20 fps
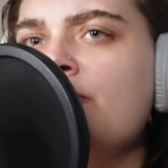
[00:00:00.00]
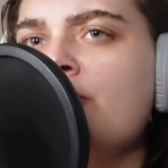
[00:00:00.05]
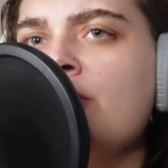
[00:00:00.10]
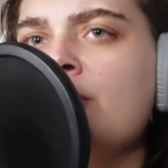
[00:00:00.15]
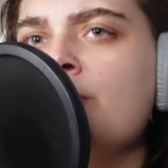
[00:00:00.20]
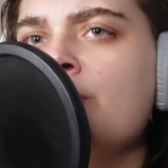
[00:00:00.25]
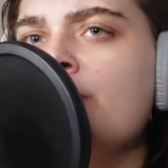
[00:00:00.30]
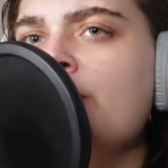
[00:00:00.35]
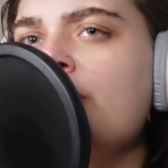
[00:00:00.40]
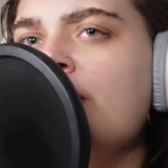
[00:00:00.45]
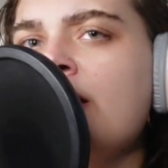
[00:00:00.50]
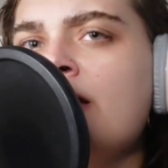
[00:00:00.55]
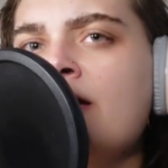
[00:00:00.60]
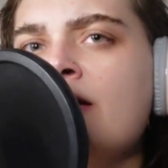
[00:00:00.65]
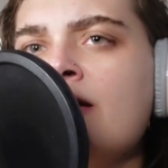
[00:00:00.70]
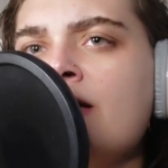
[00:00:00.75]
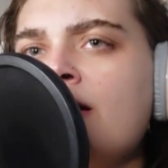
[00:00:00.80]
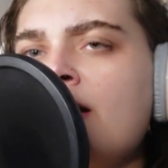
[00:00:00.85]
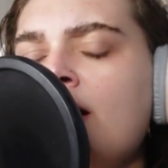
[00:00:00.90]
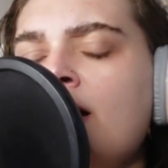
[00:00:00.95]
from
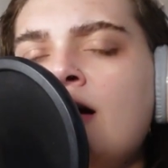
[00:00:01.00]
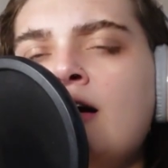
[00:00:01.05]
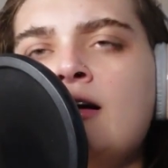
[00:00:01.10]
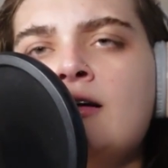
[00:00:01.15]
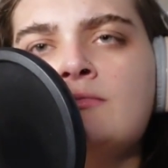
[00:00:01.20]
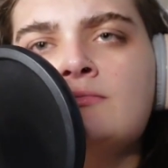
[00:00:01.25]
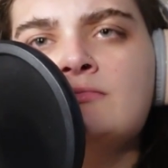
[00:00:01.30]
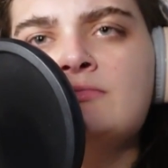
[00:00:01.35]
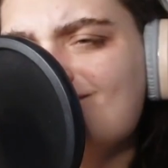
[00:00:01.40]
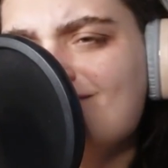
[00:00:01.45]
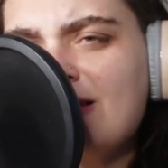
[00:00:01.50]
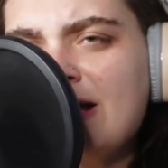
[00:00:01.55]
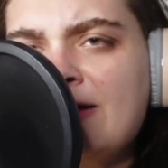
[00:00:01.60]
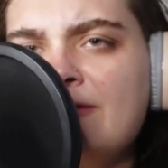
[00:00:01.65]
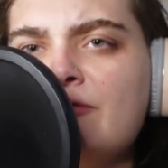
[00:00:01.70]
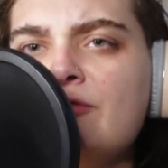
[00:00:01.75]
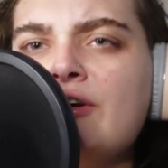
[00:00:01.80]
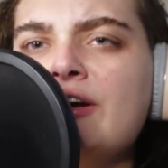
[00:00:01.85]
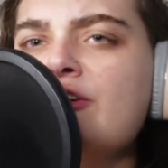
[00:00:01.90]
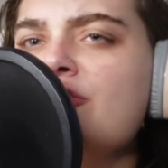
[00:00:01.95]
the
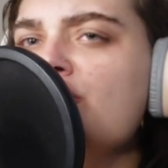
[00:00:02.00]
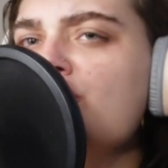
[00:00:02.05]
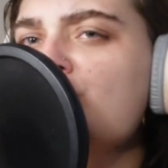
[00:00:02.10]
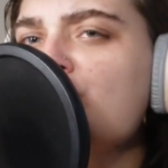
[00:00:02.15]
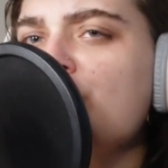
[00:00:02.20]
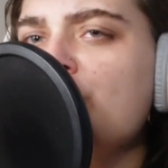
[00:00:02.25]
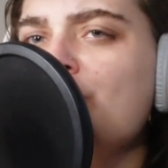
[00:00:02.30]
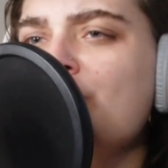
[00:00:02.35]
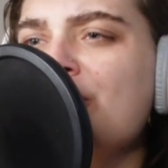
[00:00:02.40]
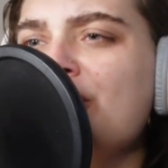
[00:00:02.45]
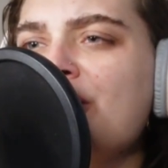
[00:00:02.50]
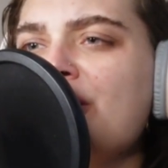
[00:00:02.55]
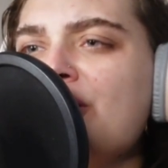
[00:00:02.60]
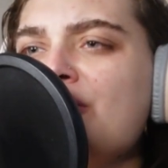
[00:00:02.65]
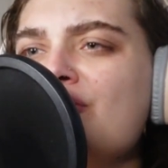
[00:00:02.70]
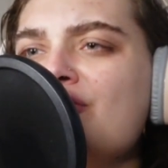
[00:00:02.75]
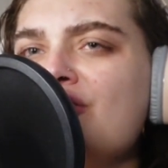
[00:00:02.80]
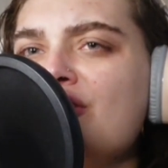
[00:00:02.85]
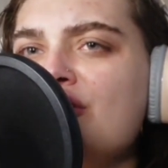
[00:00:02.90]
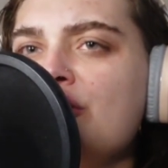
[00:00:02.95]
Frasier show where he
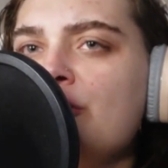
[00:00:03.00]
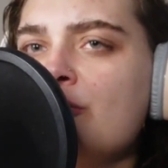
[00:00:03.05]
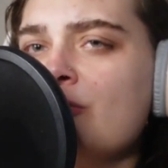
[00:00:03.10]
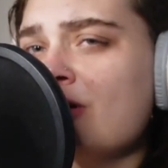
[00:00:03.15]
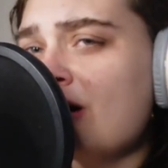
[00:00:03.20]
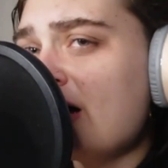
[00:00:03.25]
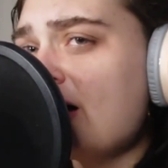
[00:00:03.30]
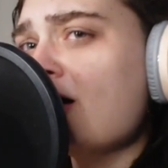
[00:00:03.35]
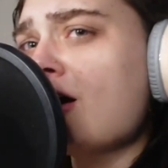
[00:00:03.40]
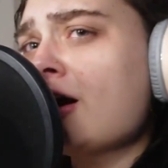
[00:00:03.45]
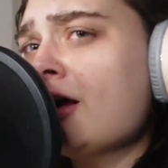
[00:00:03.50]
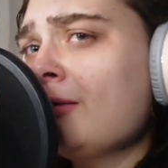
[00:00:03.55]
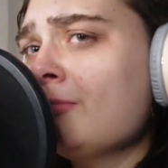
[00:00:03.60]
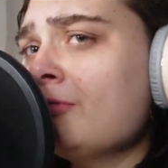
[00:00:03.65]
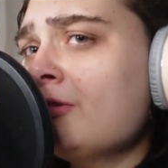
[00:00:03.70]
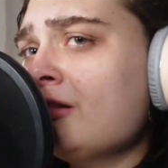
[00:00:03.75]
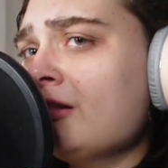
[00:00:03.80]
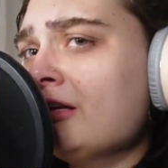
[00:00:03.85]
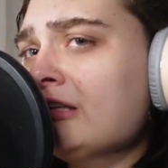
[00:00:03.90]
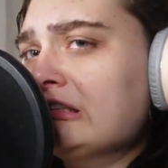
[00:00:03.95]
used to do,
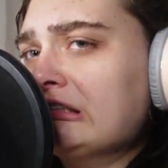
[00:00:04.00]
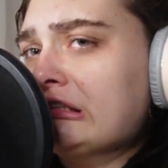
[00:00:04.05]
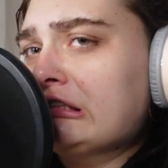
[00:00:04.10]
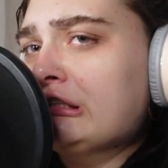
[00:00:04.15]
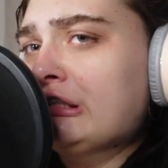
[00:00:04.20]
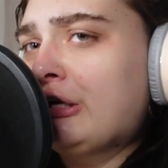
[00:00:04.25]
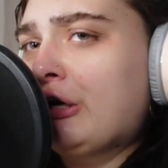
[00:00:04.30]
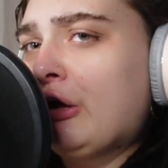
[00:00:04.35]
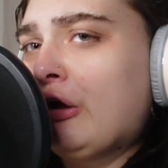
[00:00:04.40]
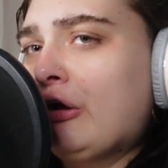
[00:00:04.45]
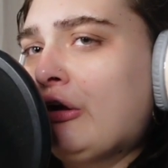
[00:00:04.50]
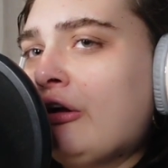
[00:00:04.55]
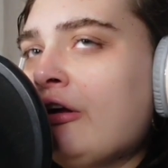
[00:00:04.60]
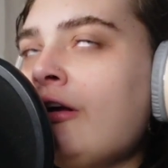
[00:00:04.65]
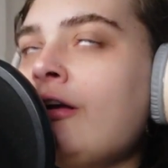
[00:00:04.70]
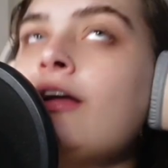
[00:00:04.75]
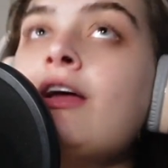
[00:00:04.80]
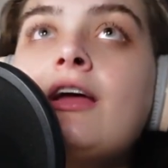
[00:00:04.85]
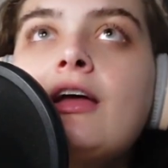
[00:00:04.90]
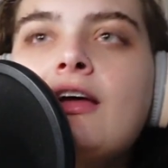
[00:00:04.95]
I'm listening,
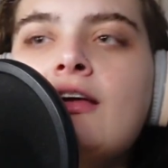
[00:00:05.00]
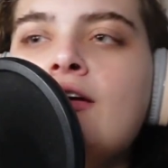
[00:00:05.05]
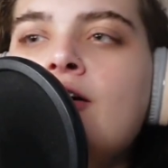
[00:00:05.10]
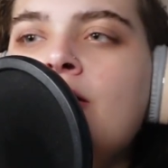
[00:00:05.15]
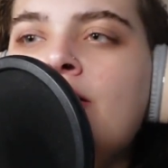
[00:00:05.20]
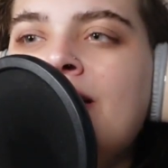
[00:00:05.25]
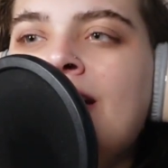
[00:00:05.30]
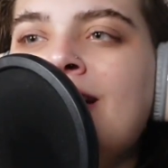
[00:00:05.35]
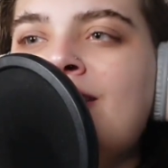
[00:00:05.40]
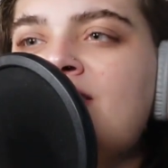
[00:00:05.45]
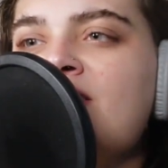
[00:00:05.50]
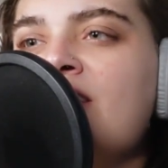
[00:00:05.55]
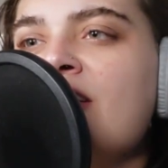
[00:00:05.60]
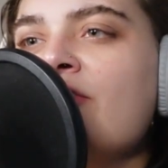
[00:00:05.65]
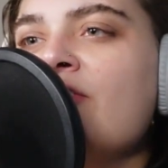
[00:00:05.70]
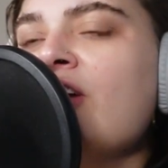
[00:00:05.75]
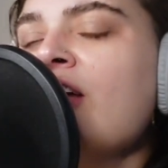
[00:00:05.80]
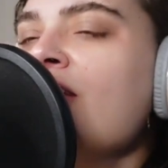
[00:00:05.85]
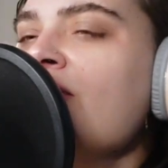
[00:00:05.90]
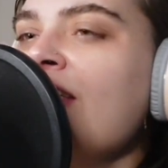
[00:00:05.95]
and all that
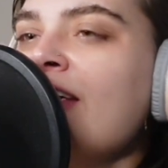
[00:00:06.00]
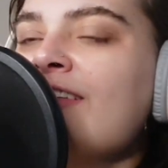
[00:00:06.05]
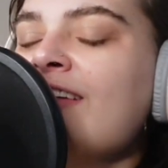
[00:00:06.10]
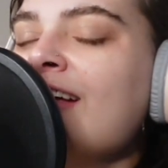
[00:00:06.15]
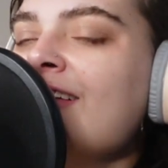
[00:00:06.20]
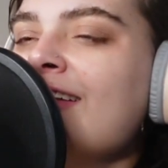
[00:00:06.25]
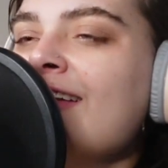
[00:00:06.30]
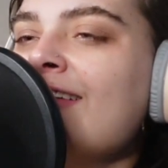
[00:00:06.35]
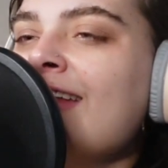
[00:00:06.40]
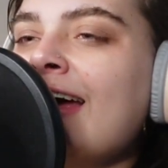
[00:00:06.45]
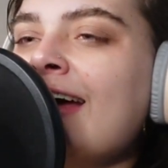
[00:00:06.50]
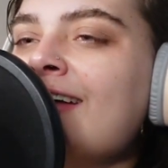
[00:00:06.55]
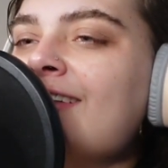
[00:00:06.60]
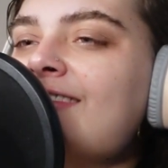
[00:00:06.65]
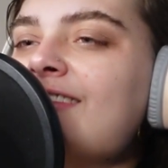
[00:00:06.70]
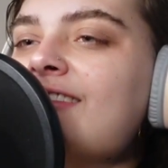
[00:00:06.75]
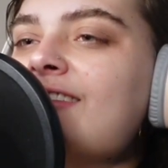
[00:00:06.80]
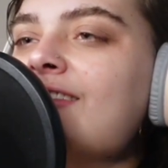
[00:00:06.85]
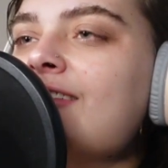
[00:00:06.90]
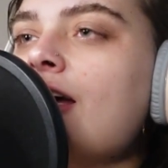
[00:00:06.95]
stuff.
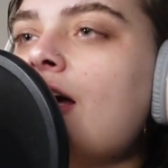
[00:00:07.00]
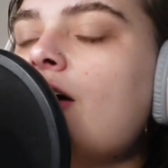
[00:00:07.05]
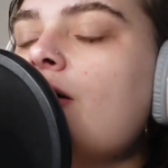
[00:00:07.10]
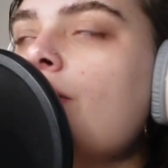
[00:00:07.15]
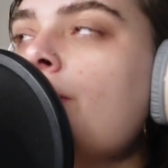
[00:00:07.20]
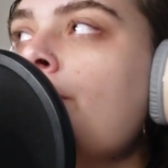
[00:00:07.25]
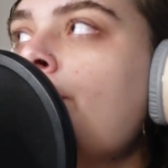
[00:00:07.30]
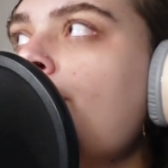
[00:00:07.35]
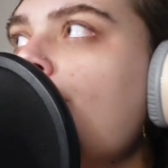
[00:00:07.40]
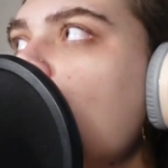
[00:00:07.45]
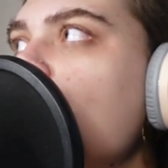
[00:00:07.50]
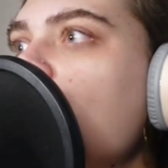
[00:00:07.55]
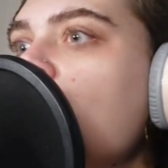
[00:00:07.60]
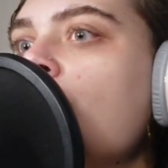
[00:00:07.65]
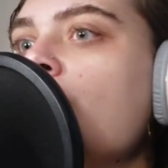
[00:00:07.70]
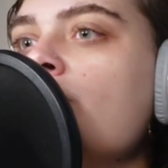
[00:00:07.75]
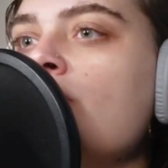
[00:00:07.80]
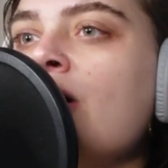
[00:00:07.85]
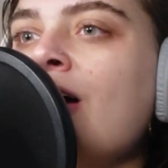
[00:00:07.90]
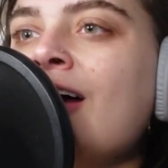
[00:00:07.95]
That's
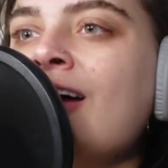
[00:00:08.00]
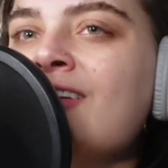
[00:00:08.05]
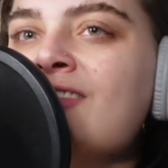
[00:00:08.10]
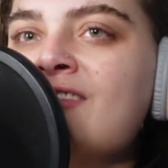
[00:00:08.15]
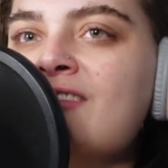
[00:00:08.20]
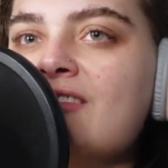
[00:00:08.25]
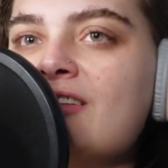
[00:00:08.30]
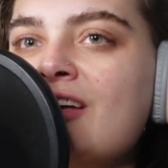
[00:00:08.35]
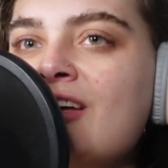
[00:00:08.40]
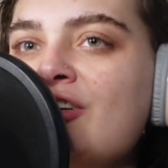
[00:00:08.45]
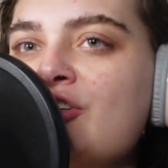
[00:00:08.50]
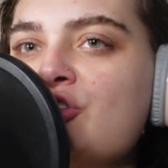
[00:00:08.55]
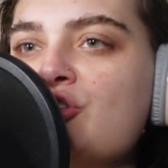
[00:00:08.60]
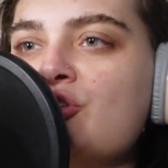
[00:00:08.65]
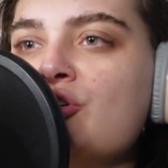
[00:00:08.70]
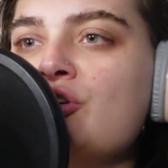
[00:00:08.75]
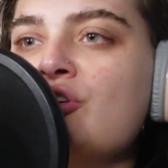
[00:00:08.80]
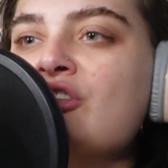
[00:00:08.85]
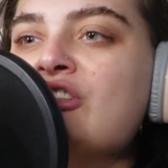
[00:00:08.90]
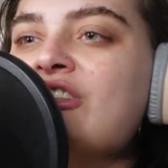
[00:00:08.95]
Roz
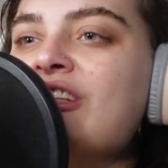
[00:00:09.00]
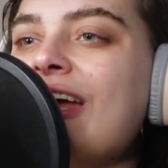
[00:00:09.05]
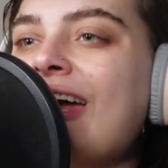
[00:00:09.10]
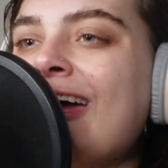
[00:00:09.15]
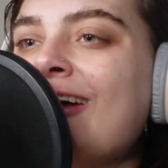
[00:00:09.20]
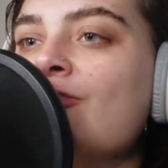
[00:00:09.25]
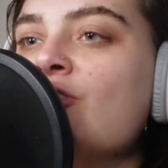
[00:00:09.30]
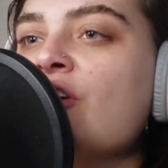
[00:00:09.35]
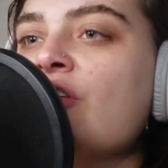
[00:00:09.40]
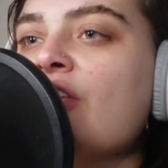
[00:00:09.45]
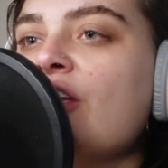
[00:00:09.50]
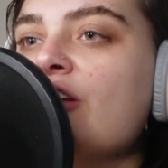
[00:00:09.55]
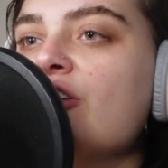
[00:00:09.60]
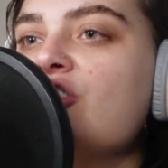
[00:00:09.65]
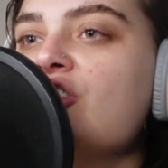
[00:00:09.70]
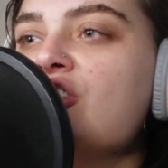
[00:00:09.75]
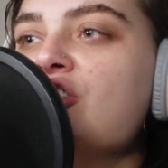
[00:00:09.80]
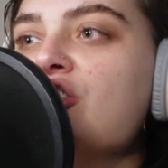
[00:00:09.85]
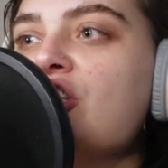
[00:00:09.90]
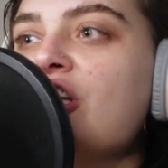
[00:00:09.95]
controls everything.
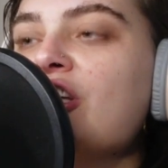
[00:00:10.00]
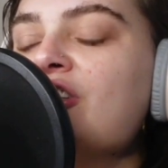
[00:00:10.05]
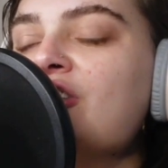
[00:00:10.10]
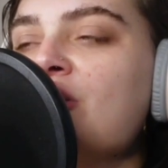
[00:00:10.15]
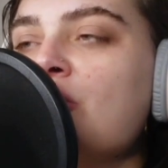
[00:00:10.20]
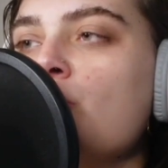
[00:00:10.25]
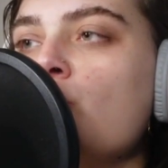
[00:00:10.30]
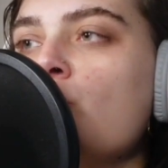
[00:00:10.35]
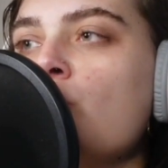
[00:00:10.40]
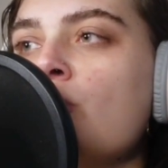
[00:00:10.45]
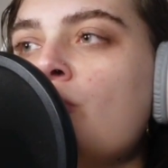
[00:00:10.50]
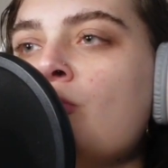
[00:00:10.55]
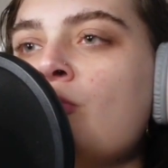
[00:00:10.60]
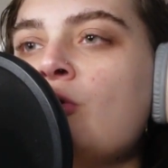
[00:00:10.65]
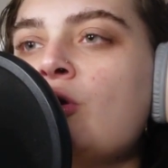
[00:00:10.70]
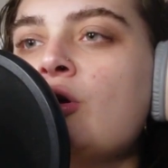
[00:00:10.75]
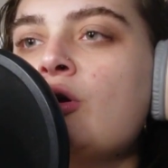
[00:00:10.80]
She's his whole